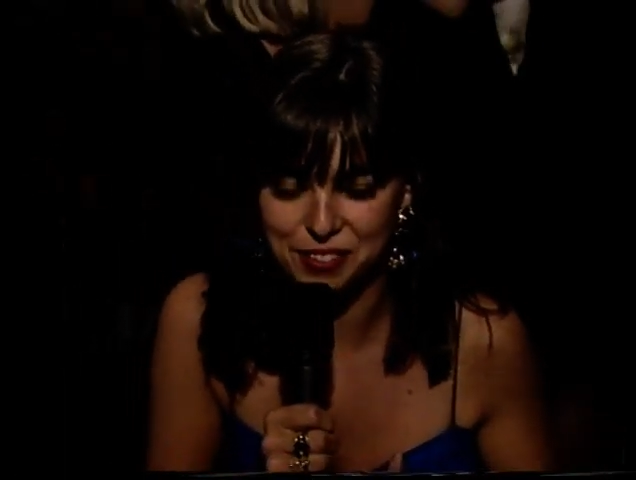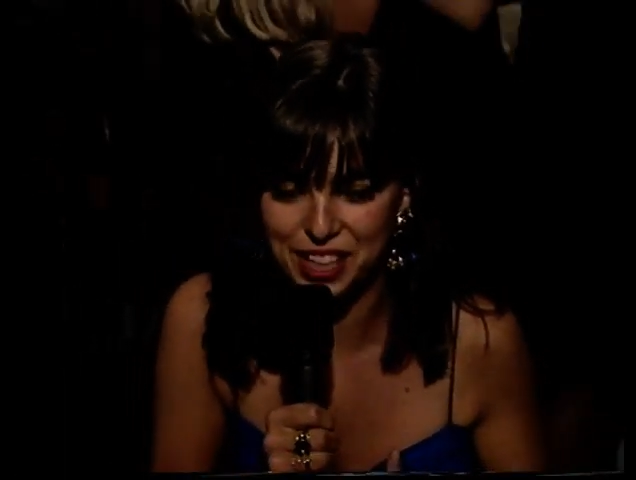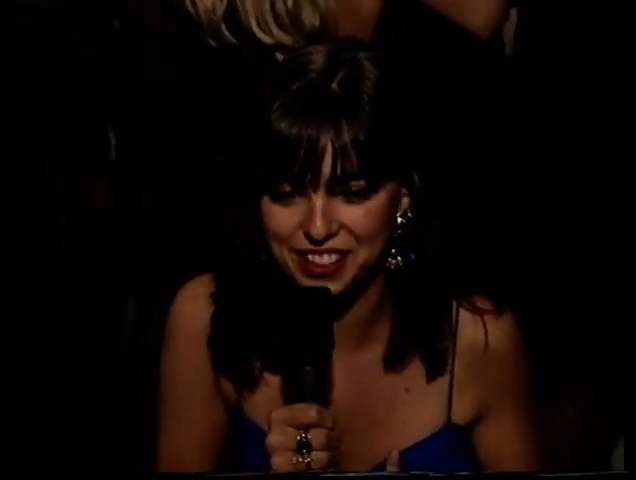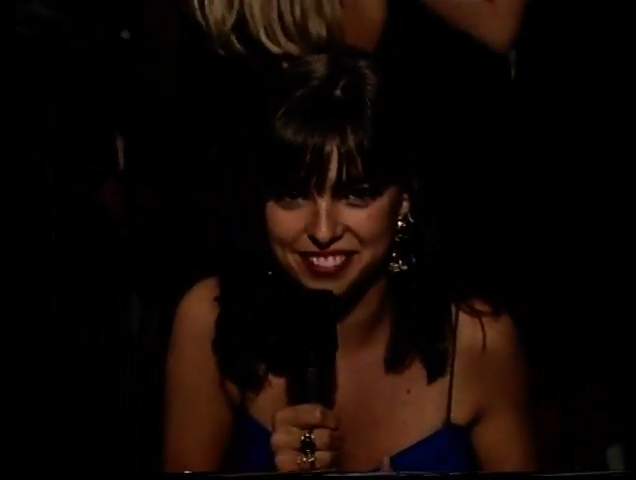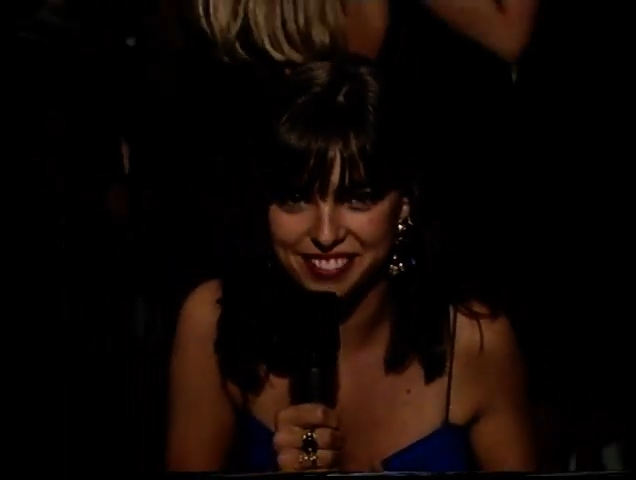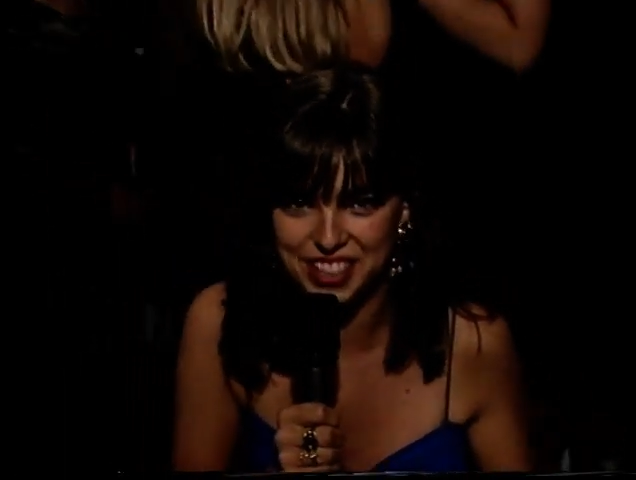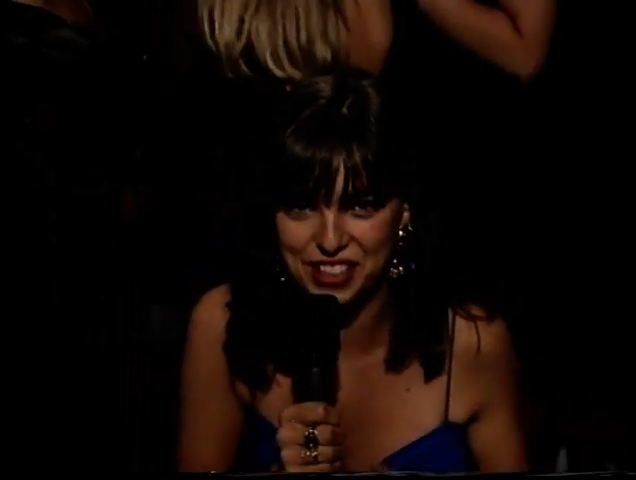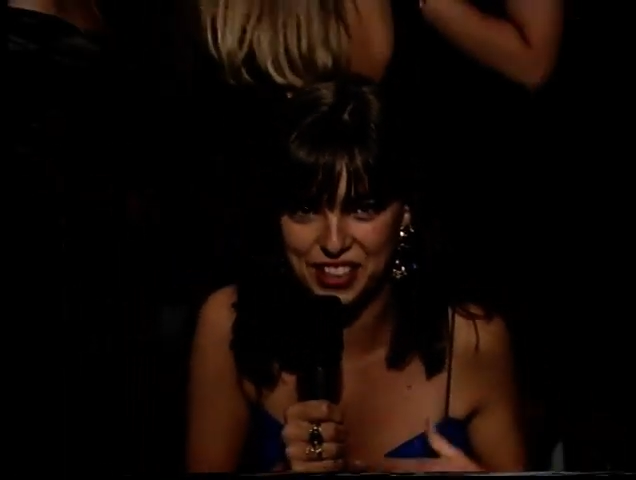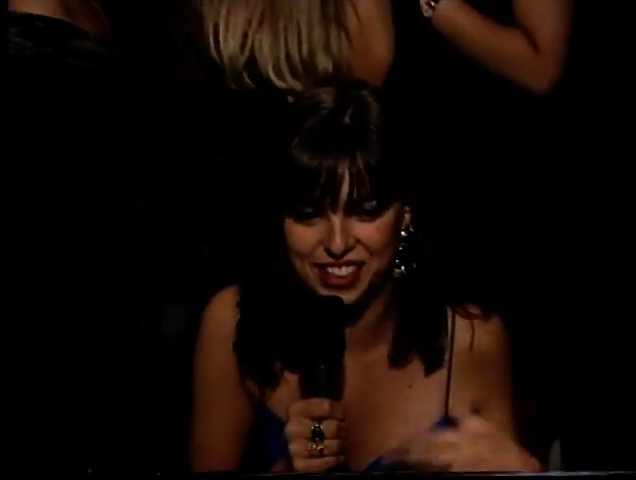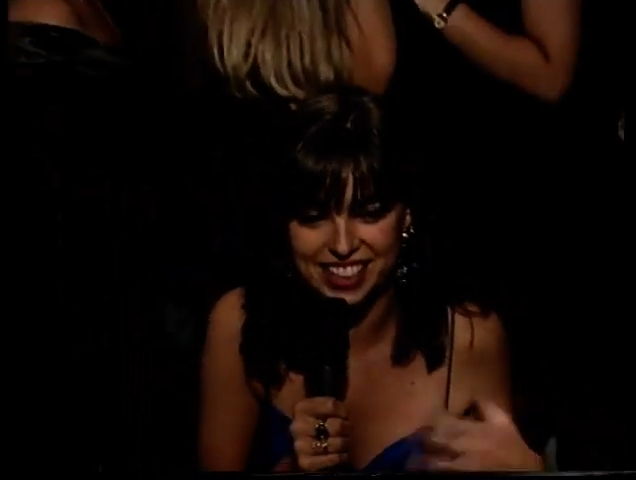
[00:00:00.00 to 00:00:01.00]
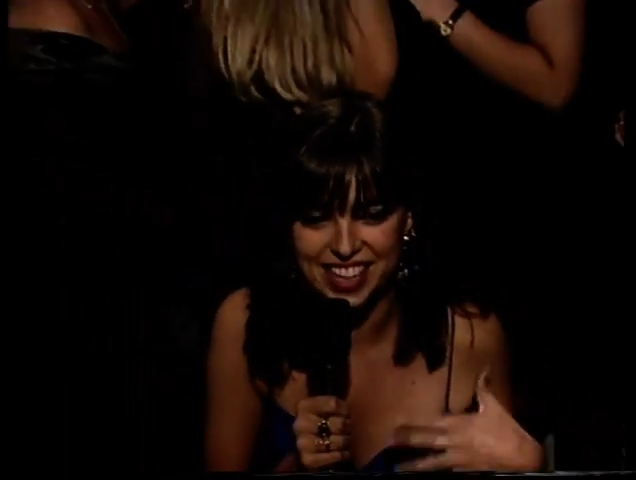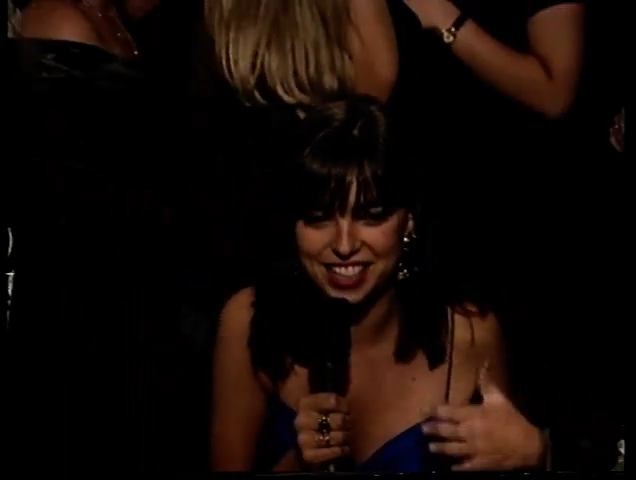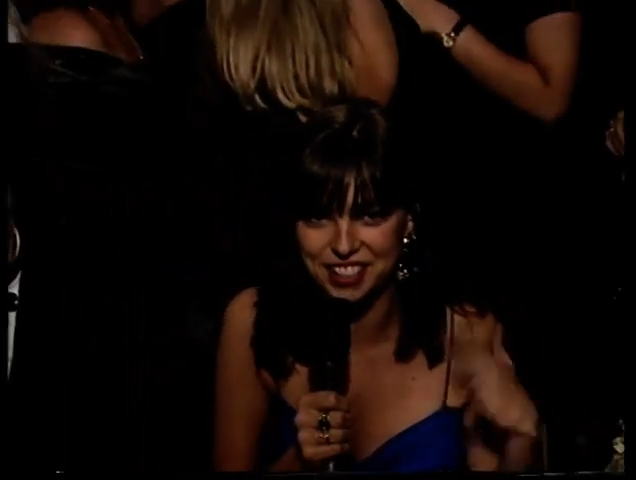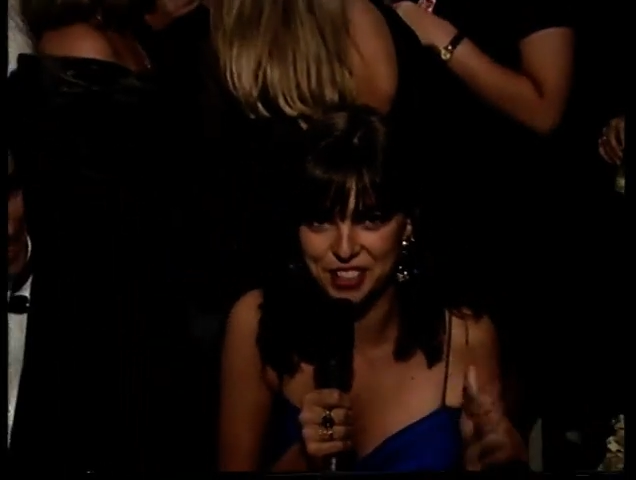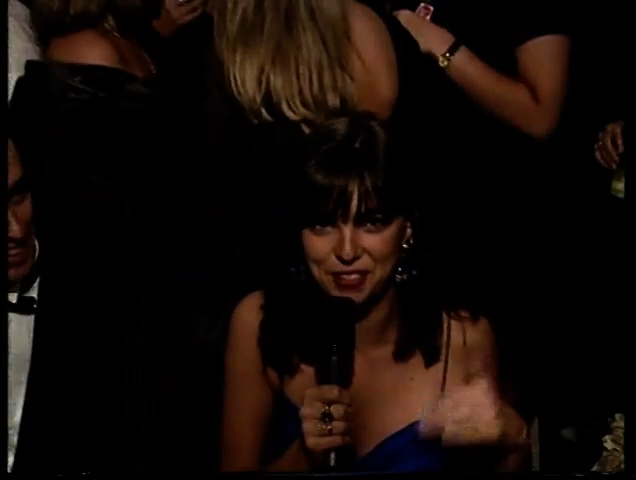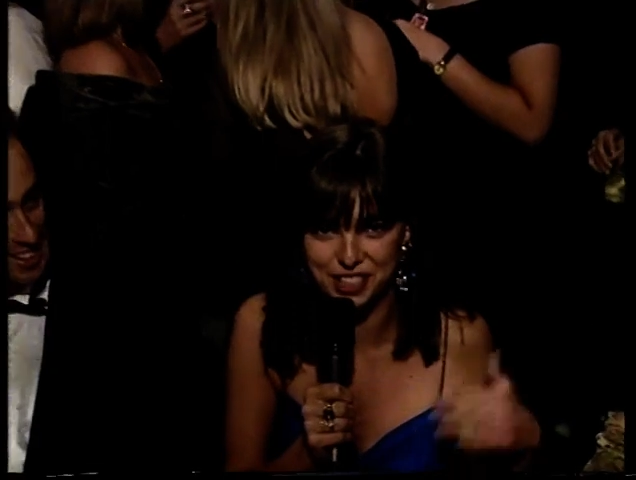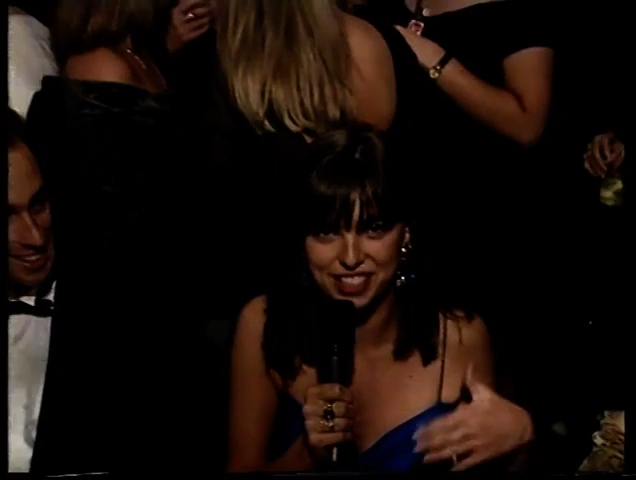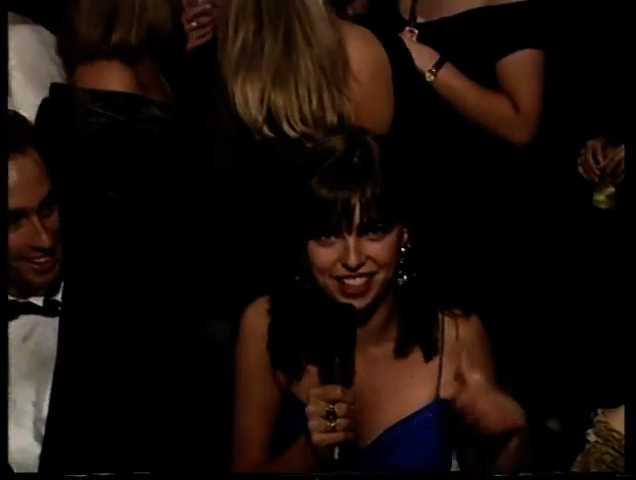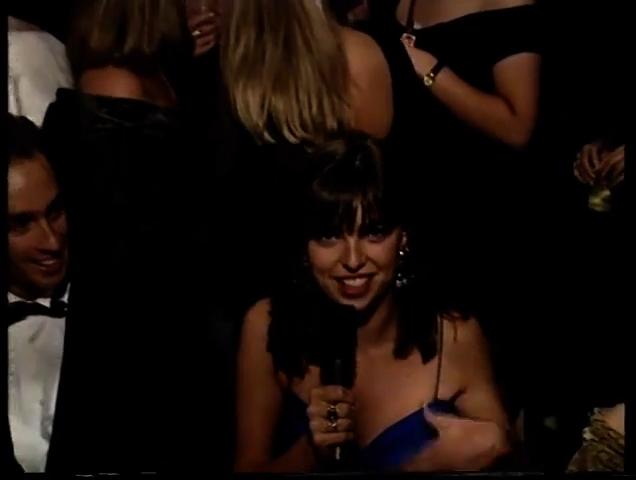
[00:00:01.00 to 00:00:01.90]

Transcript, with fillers: well, you know, I just don't want it to go